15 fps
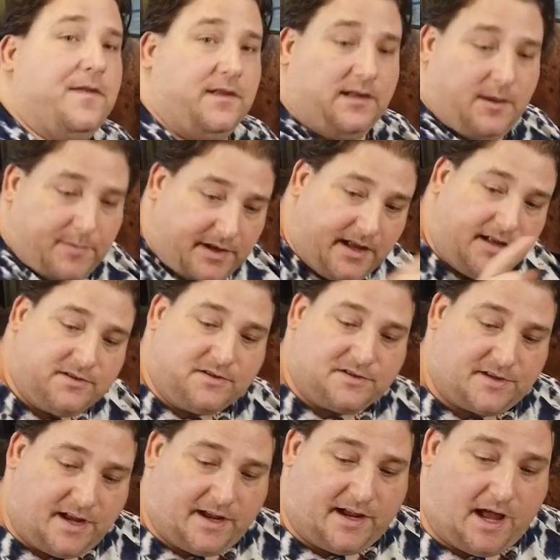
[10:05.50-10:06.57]
The lemon heads are
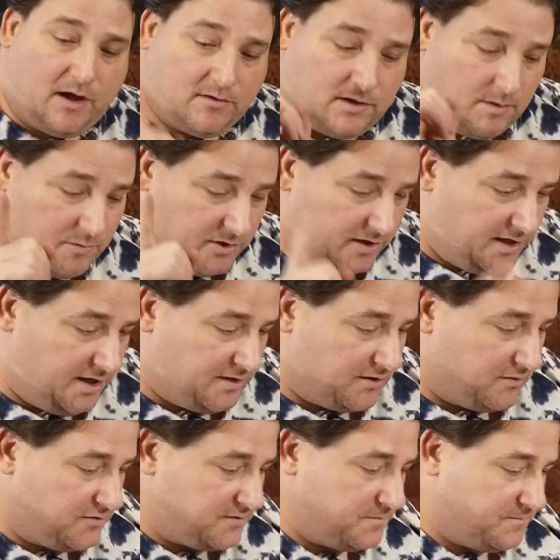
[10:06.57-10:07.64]
staying out. I'm going to eat
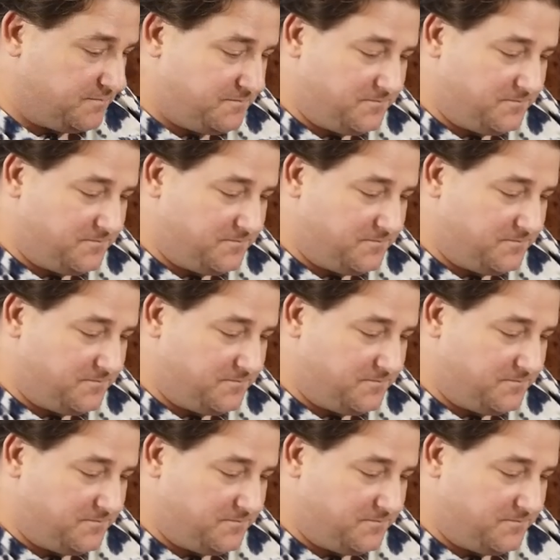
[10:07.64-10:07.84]
those.